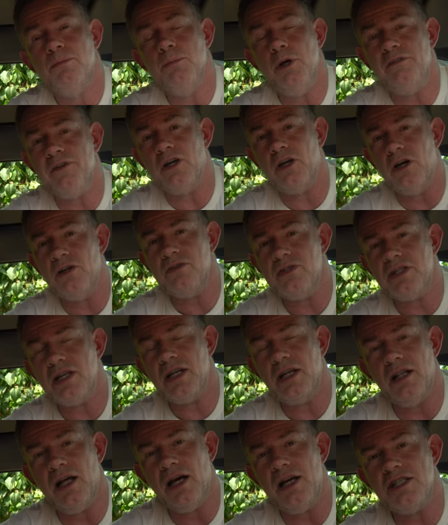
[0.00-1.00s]
Moving on to
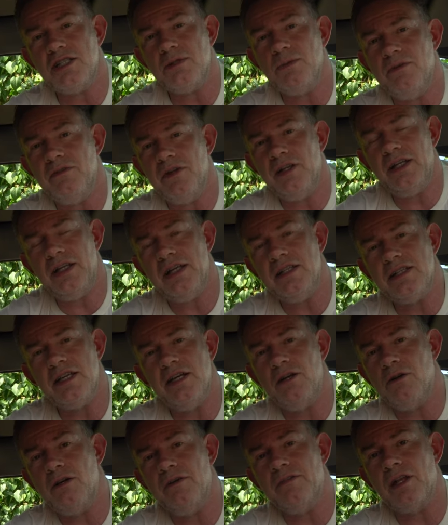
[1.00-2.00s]
the lights within the
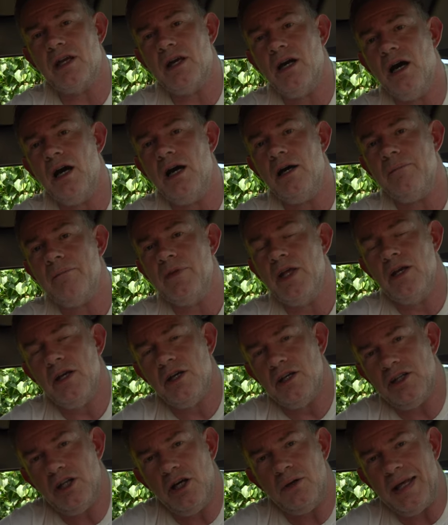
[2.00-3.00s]
interior of the car,
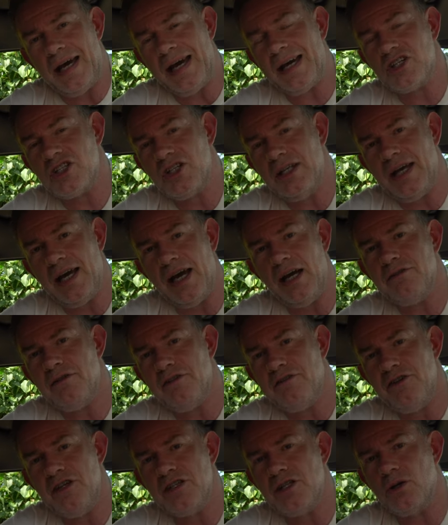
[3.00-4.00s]
you don't actually have a
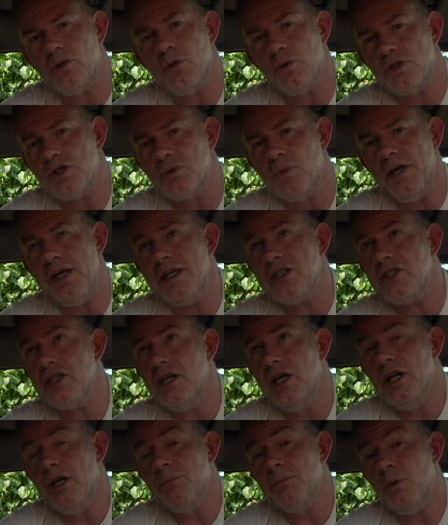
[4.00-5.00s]
physical switch,
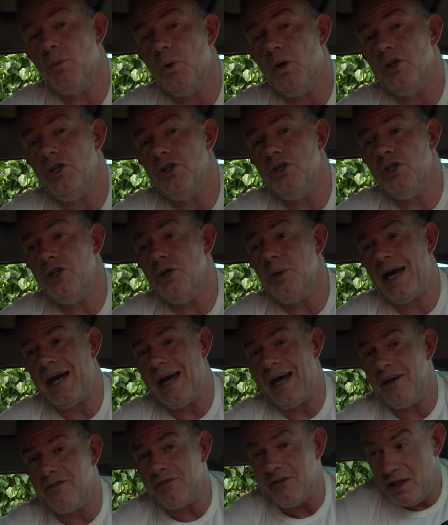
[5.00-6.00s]
but what you do
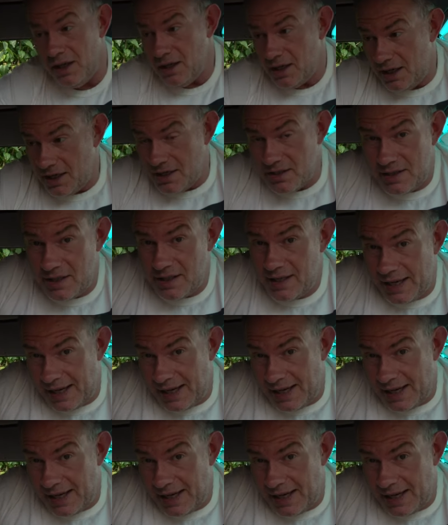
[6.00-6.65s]
have is the